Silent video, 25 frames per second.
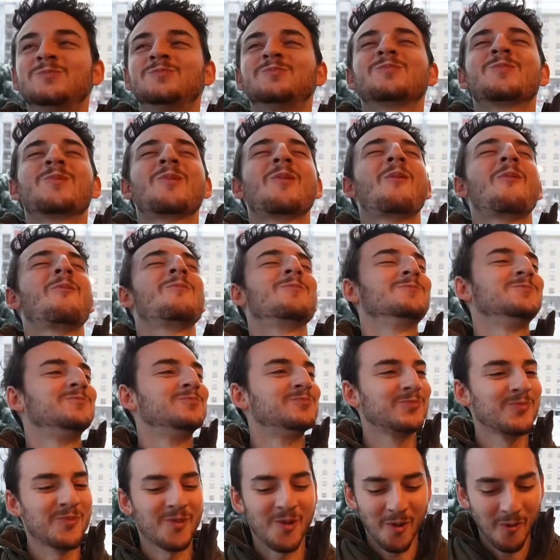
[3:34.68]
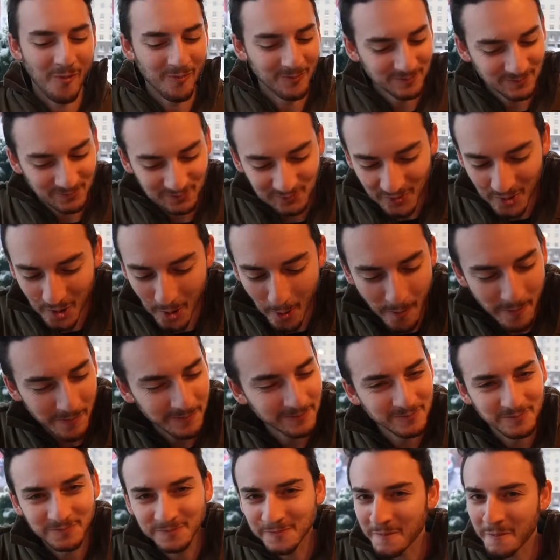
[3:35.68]
Oh wow.
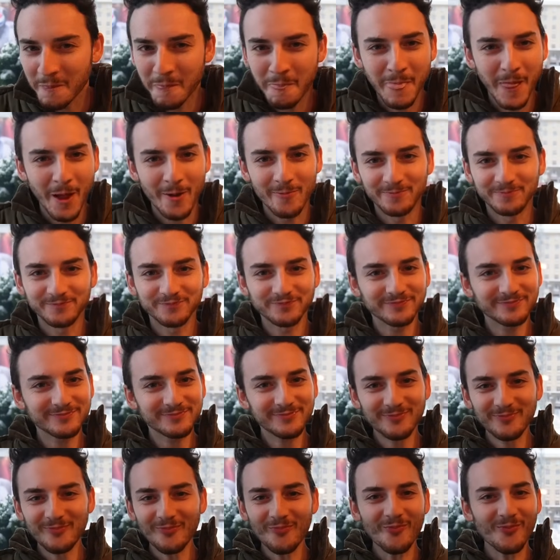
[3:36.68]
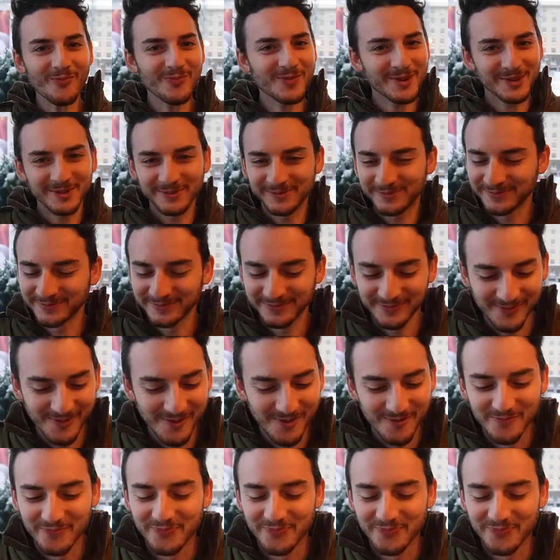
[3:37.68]
Jacob never has reactions like this.